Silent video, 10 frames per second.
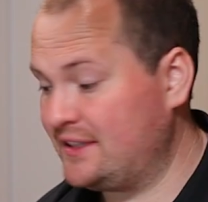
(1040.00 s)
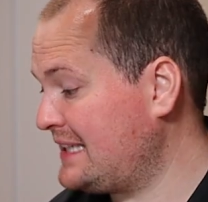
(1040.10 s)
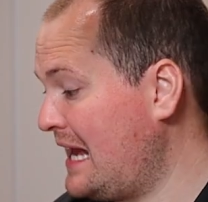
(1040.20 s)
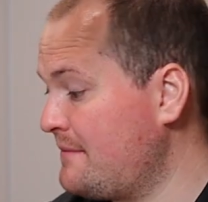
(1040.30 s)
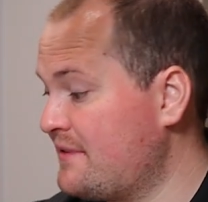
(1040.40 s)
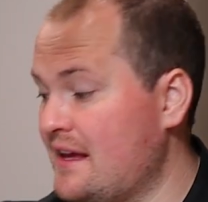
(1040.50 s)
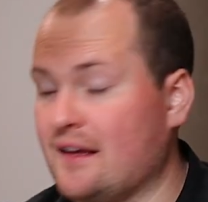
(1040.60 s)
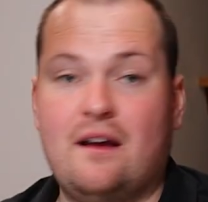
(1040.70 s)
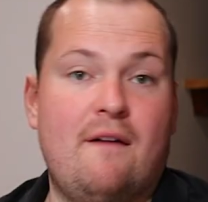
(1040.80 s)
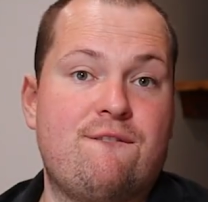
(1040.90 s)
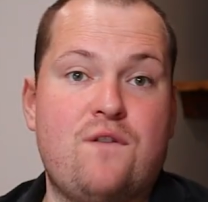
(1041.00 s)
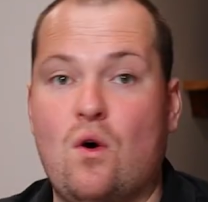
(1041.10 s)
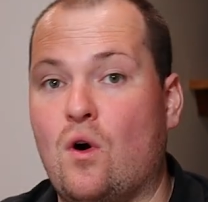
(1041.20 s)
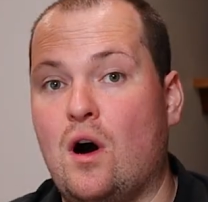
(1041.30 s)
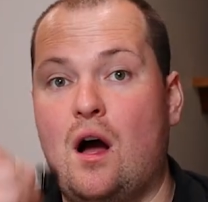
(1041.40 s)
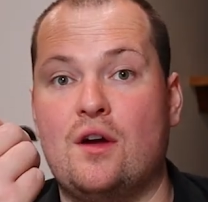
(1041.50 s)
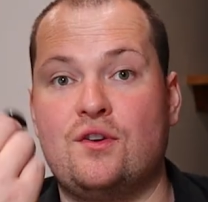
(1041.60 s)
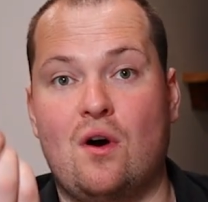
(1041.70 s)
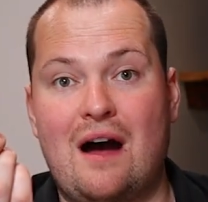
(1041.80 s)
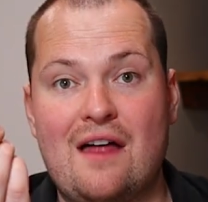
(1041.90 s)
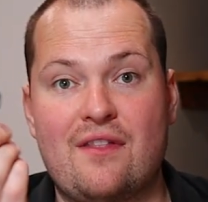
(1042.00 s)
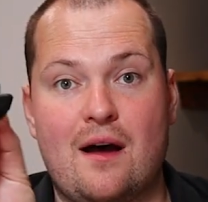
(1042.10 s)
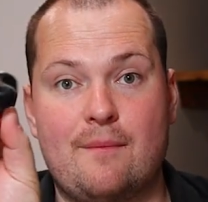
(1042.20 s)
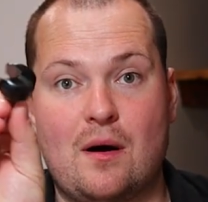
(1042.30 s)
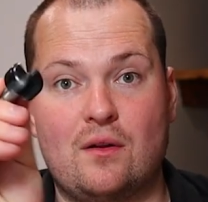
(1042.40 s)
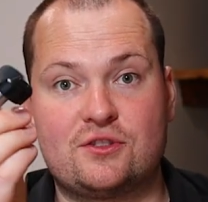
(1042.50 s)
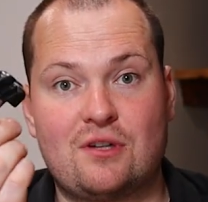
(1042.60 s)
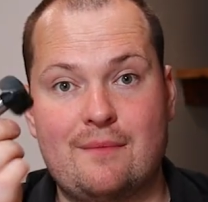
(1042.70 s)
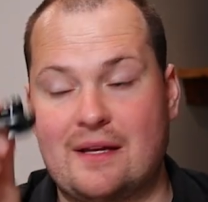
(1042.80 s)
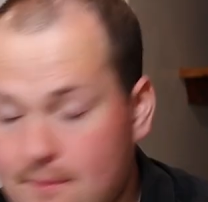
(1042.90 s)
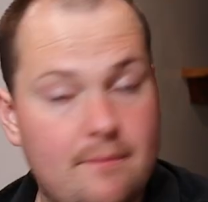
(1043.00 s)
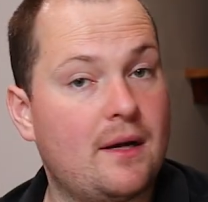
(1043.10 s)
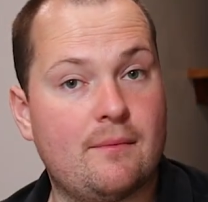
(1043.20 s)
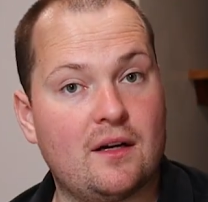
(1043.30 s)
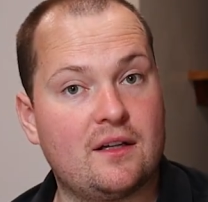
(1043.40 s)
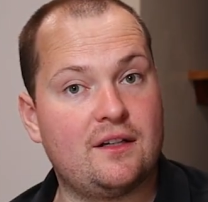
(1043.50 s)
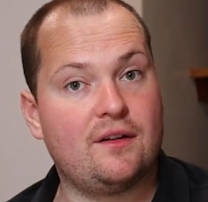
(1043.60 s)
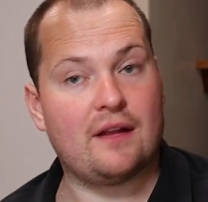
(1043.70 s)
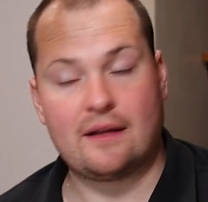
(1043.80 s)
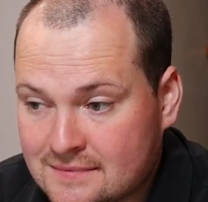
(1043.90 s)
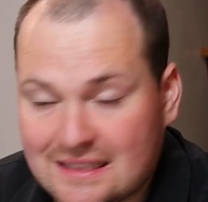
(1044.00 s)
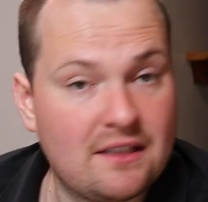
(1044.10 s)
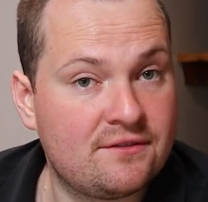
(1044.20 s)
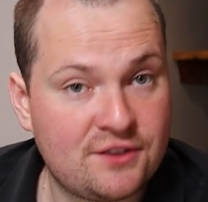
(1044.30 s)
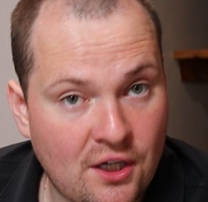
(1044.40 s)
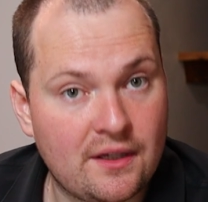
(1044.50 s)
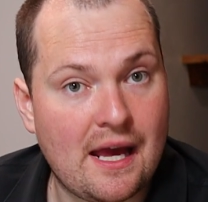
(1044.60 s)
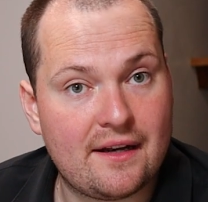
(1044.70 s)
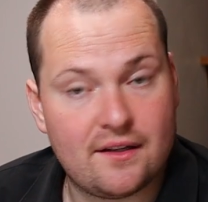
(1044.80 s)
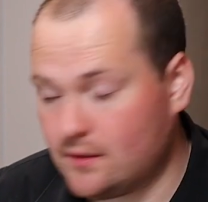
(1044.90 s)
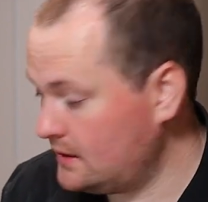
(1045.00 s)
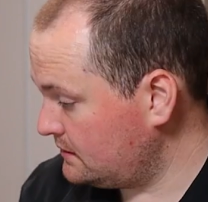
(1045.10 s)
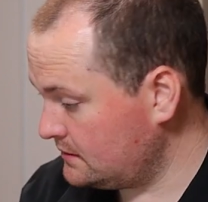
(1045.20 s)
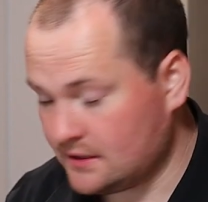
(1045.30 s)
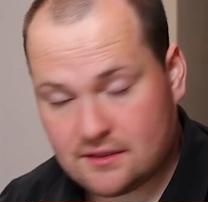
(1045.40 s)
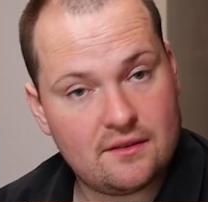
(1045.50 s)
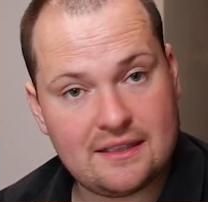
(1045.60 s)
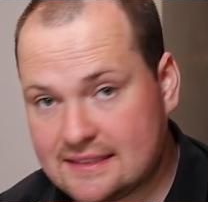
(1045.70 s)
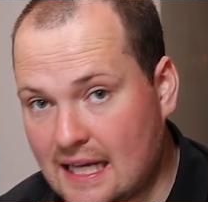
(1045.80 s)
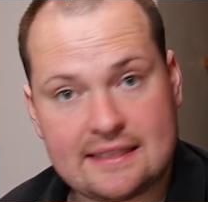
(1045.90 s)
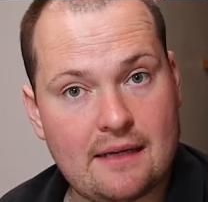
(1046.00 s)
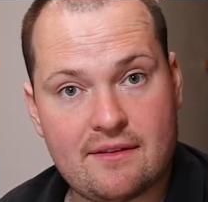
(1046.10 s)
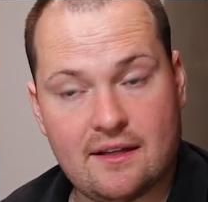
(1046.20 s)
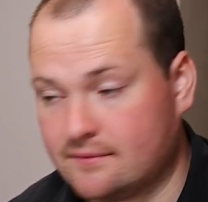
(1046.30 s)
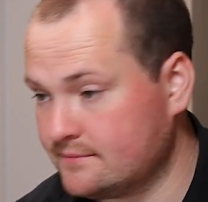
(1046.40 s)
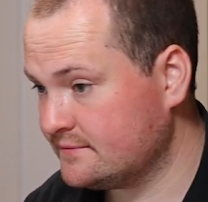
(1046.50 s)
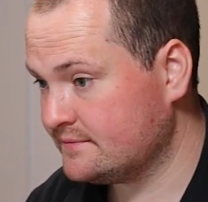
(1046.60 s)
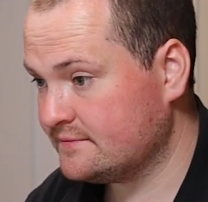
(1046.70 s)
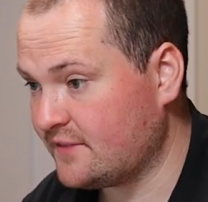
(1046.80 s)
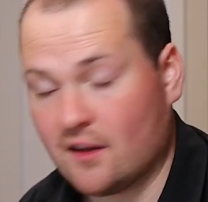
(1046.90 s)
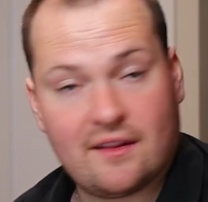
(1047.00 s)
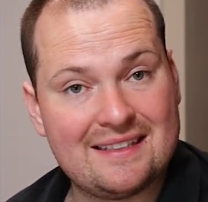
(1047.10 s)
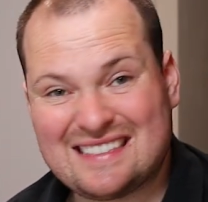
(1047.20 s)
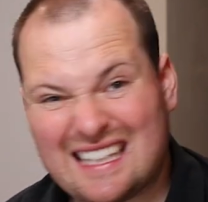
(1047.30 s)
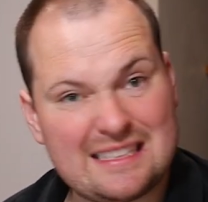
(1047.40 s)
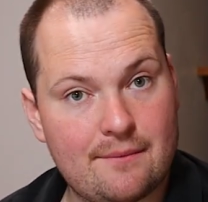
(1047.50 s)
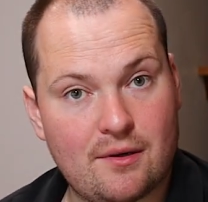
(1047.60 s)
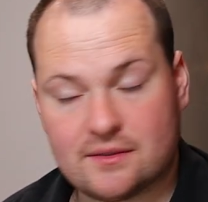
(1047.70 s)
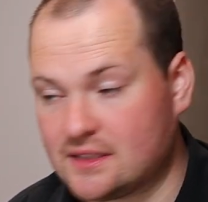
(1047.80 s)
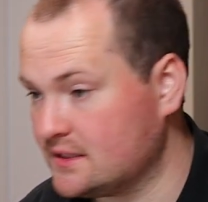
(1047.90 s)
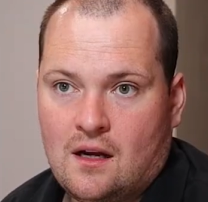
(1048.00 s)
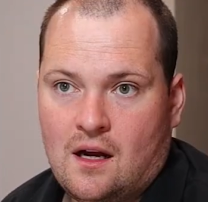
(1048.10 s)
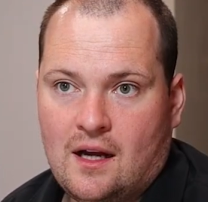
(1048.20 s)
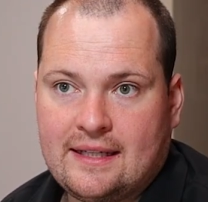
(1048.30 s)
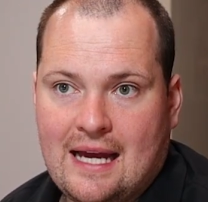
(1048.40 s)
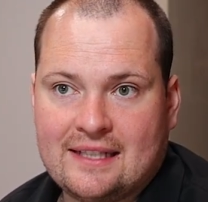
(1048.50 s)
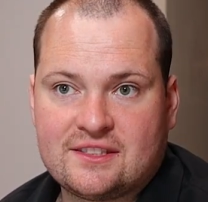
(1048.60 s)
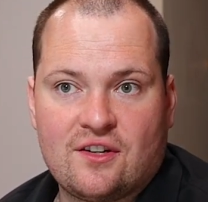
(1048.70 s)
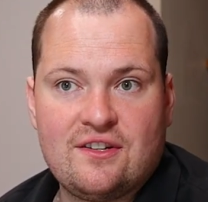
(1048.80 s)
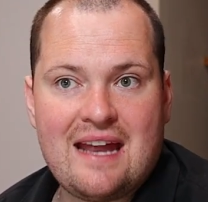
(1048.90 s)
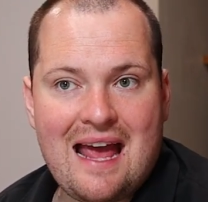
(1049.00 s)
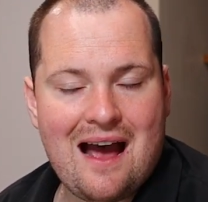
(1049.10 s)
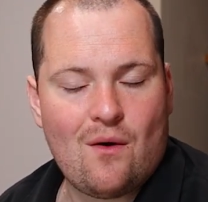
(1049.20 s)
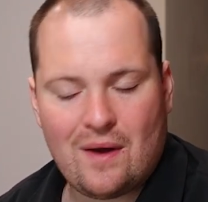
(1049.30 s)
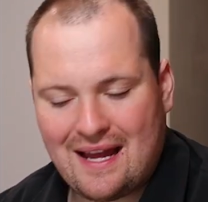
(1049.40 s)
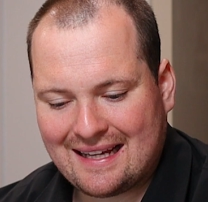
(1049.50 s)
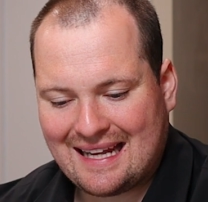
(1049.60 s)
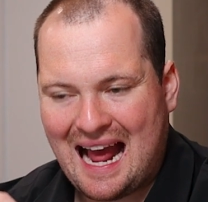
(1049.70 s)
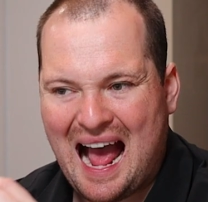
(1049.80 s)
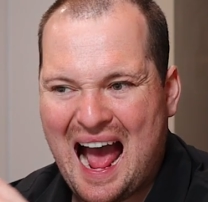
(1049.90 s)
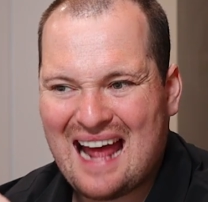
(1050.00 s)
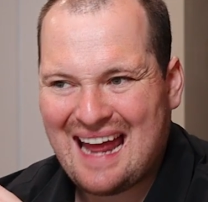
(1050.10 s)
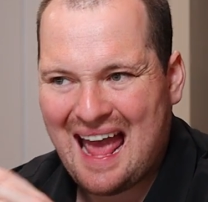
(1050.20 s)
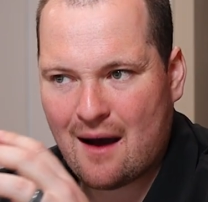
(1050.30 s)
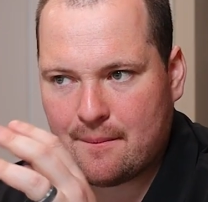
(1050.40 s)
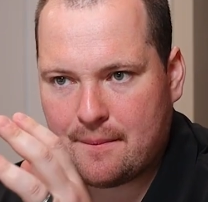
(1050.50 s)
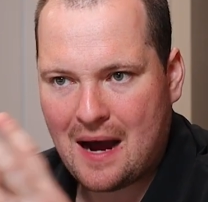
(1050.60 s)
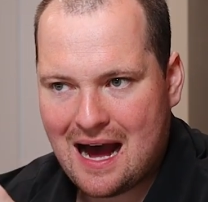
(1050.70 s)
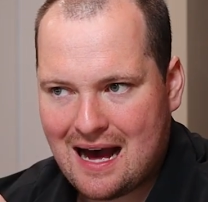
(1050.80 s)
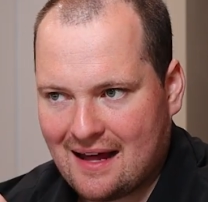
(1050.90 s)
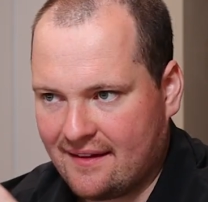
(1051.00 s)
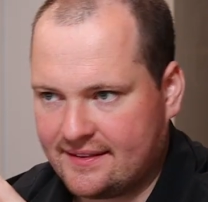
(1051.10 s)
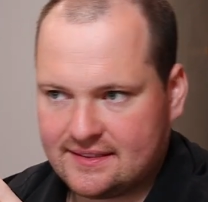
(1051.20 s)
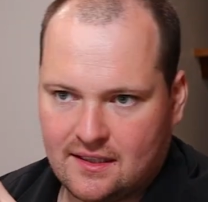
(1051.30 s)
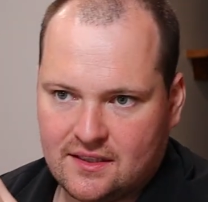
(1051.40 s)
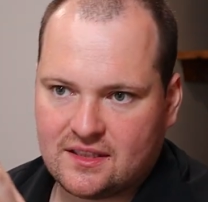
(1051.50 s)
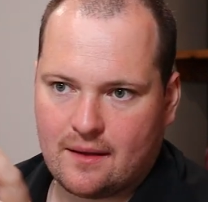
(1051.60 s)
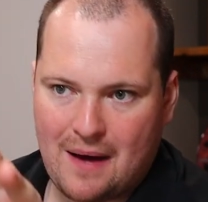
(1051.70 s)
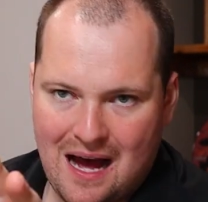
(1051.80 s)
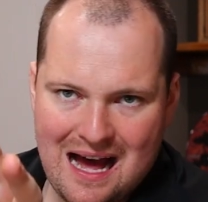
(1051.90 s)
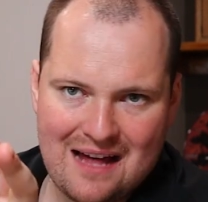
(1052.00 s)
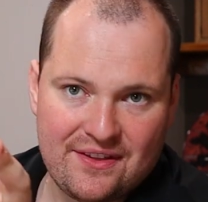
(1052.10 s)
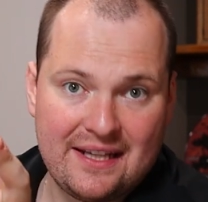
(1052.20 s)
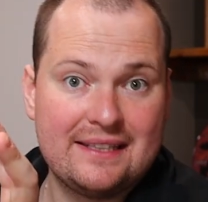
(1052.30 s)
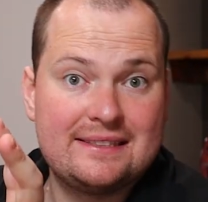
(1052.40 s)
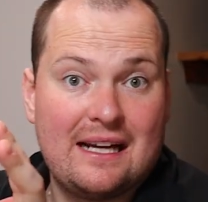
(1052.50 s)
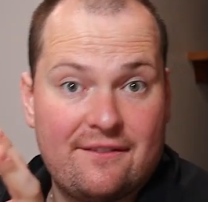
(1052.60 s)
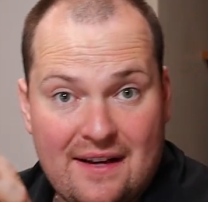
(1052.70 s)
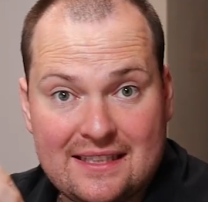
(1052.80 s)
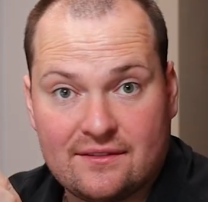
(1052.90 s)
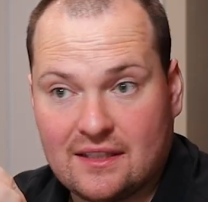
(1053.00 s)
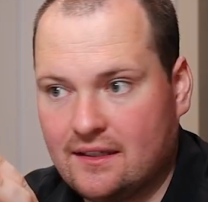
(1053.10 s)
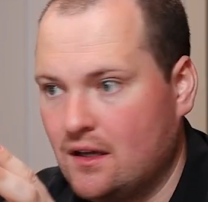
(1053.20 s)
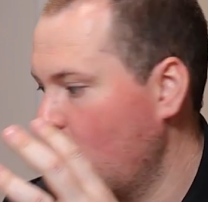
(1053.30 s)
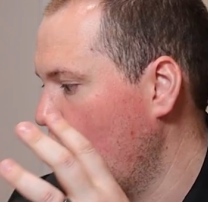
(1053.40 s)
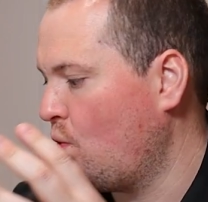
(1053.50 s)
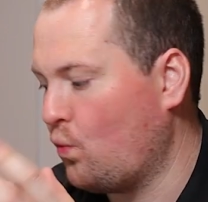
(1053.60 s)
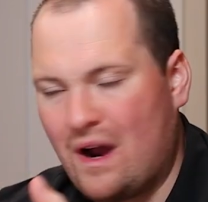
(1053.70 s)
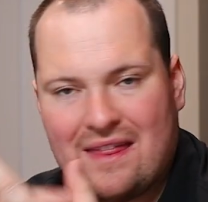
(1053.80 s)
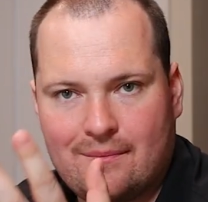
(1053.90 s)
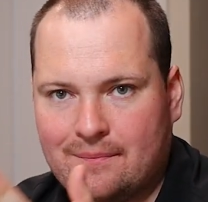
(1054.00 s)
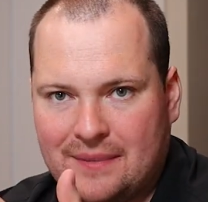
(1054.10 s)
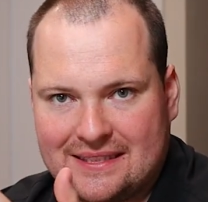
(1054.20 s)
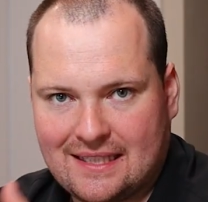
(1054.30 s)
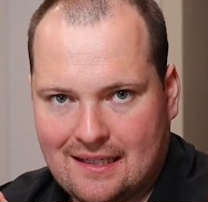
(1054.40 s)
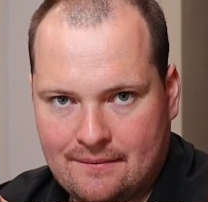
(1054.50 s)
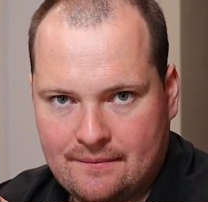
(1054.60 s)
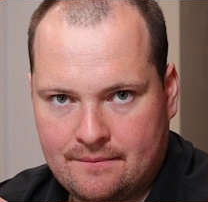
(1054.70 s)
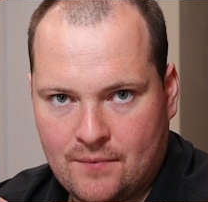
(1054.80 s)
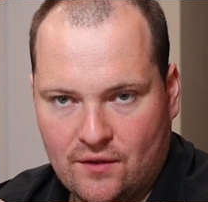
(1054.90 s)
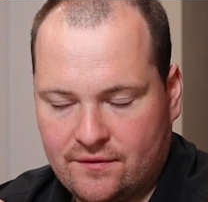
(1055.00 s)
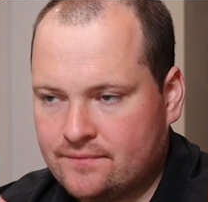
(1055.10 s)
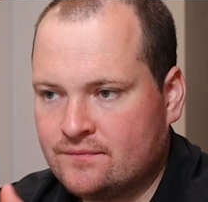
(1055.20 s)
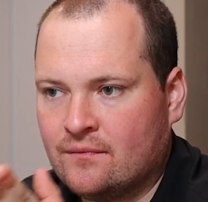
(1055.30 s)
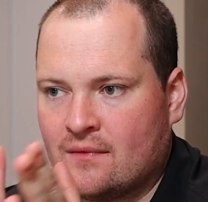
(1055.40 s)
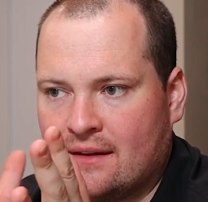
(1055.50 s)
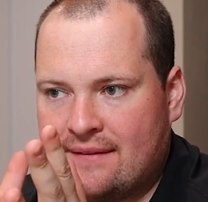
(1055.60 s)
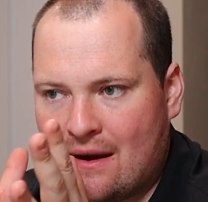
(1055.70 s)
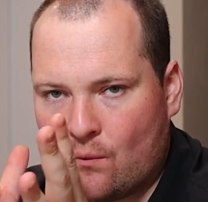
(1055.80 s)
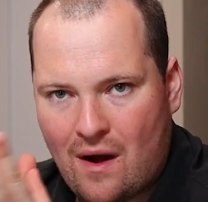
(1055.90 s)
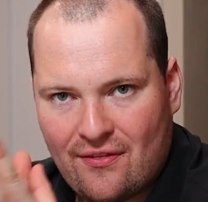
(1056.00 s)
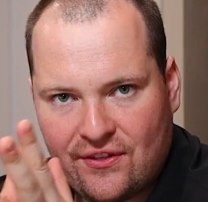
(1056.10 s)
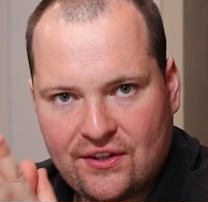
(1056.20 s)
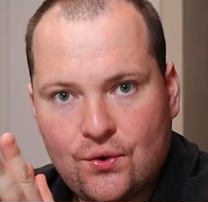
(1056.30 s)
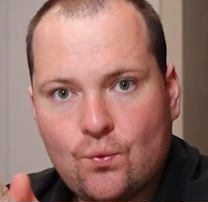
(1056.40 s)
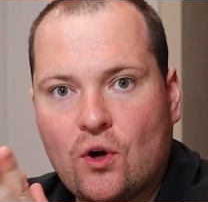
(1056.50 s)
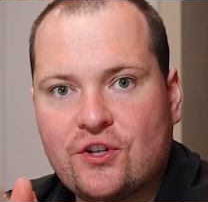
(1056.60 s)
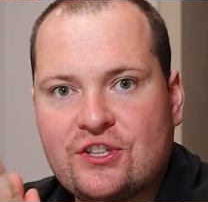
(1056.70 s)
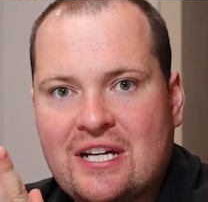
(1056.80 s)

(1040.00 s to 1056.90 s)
same thing for your other bowl and tray bit. But I'm not gonna do that because I've shown you how to do it. You do the exact same thing. Follow the exact same process. Okay, so now we are gonna add our paths. So the path is effectively where the bit's gonna move. Now, one thing you want to